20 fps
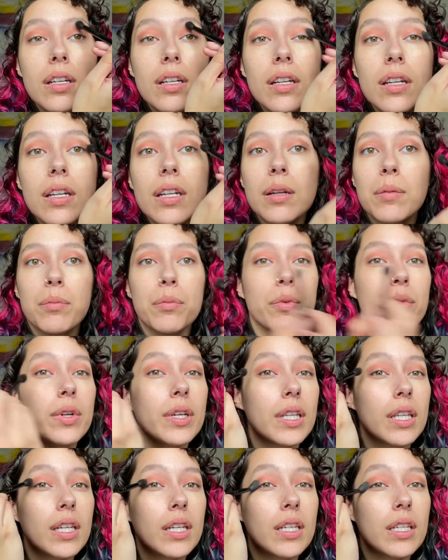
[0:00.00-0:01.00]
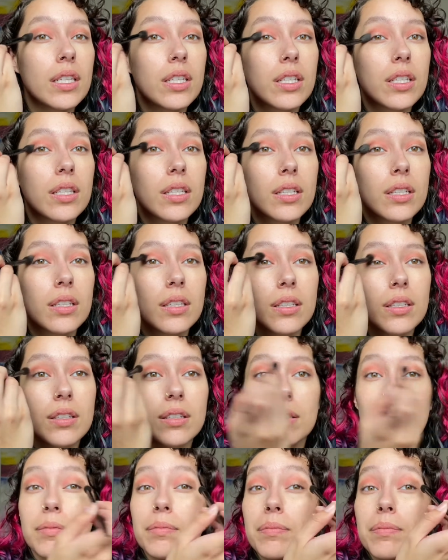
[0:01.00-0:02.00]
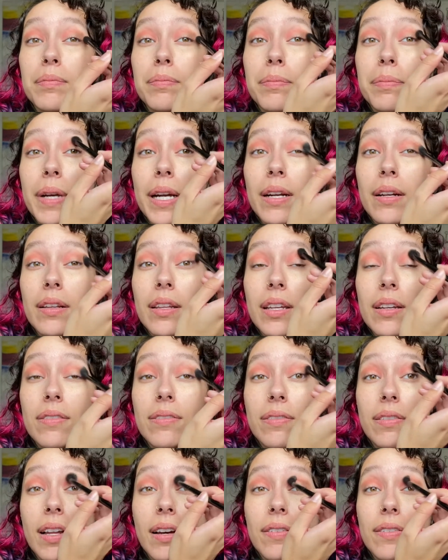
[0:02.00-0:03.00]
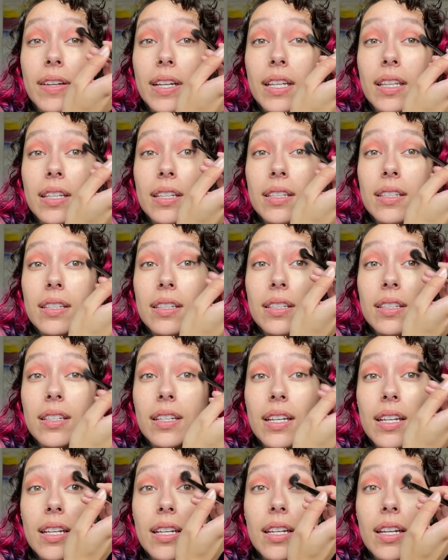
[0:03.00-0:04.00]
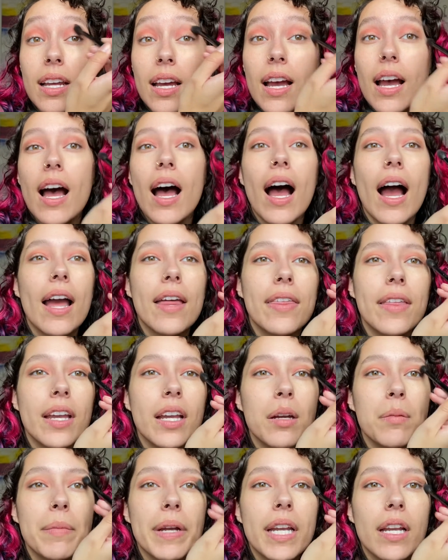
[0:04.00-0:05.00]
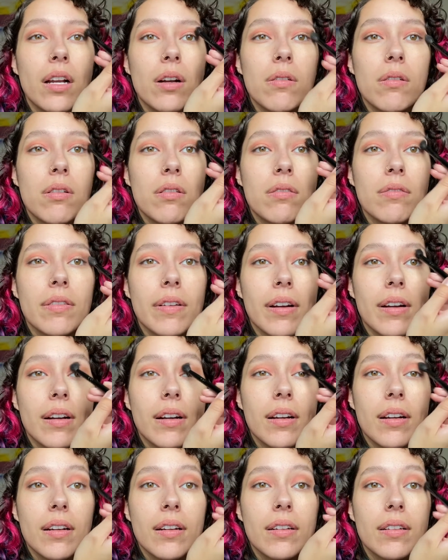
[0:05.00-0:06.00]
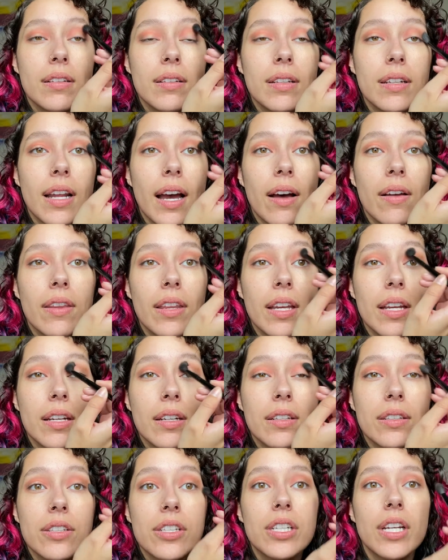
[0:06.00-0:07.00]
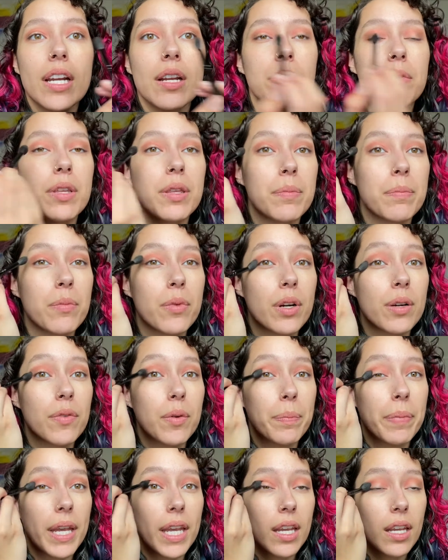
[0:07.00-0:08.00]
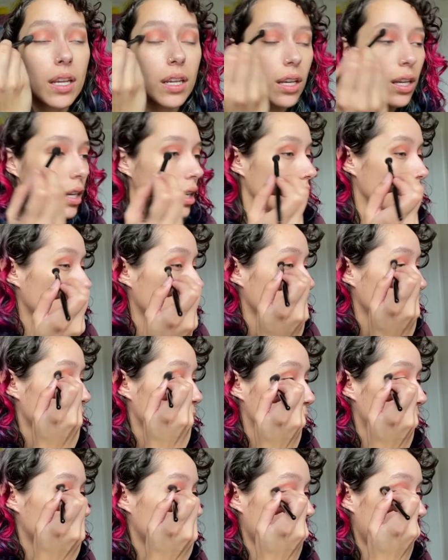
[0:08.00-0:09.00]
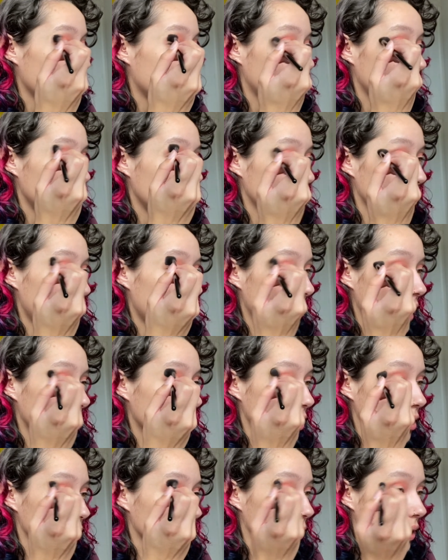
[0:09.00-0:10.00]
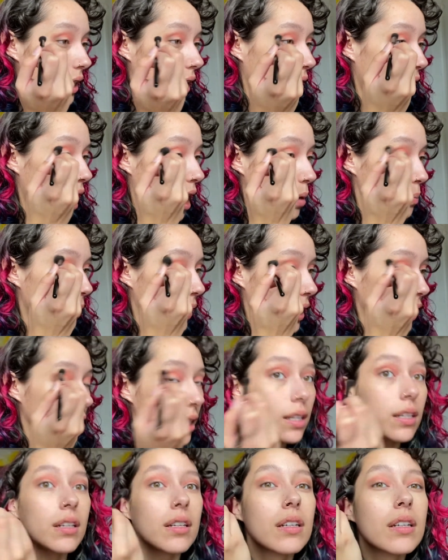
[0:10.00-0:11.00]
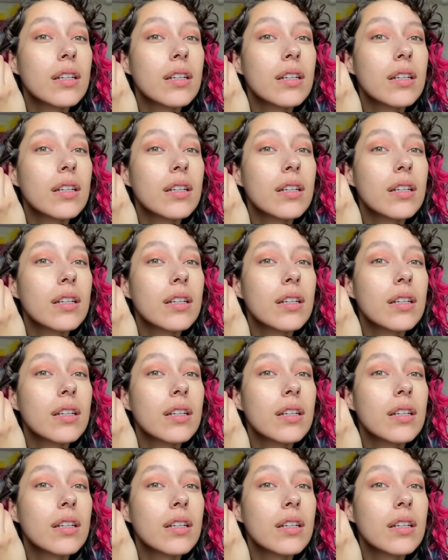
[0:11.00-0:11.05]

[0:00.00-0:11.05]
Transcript: And I'm really just barely fluffing this in. I think I might go over now the inner shade with more of a pink, but I feel the pink is a really hot pink.